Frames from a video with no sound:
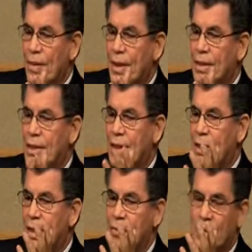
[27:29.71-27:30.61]
is that
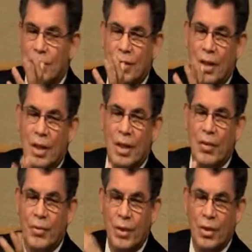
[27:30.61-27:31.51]
he was in
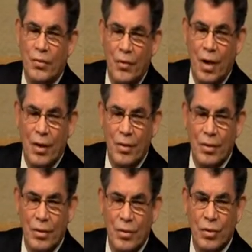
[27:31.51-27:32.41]
love with his Father.
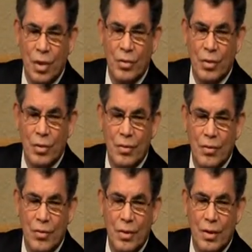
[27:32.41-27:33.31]
Is that true?
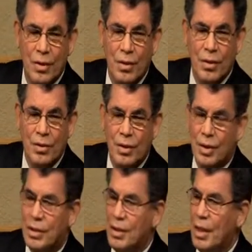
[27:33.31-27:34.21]

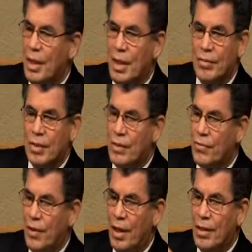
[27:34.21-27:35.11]
Jesus loved his
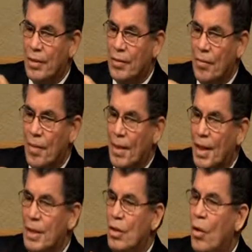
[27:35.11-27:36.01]
Father,
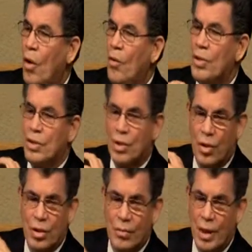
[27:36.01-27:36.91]
and he always
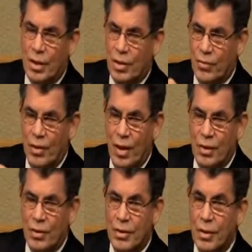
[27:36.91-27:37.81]
talked about his
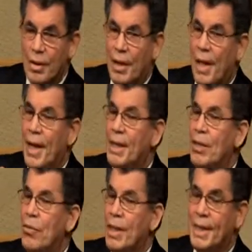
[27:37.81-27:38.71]
Father. And he
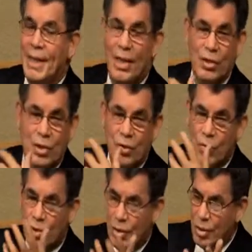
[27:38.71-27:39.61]
wanted us
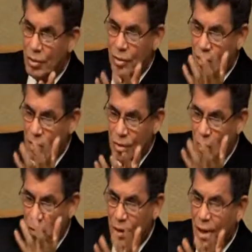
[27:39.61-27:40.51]
to
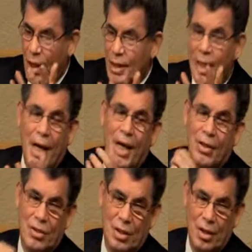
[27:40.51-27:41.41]
know God
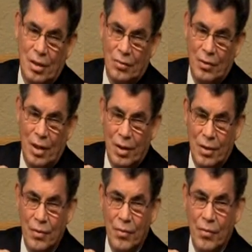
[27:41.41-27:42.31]
as our Father.